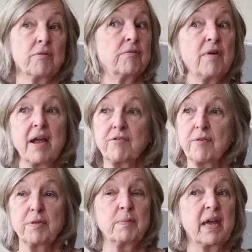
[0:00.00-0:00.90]
right
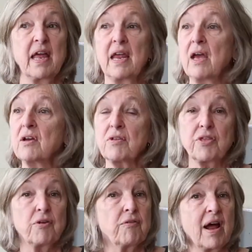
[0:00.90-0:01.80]
from the
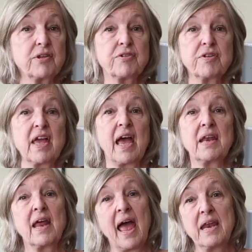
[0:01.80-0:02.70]
beginning, right through the
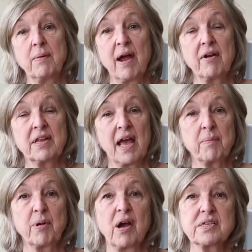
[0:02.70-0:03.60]
end, anywhere in
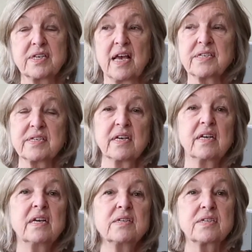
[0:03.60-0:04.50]
that process,
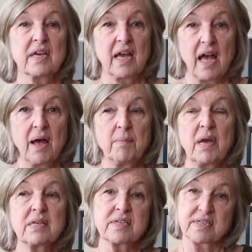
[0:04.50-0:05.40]
to come
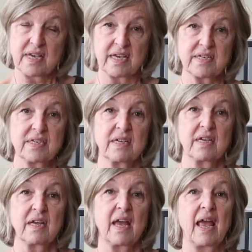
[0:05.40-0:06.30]
and sit
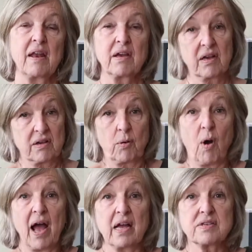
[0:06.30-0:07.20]
in a
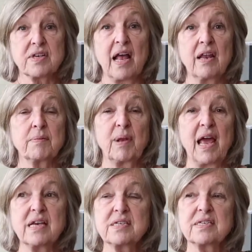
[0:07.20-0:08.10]
quiet, silent
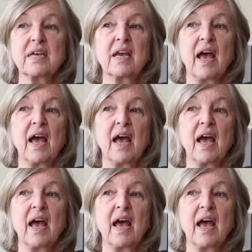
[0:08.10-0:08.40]
place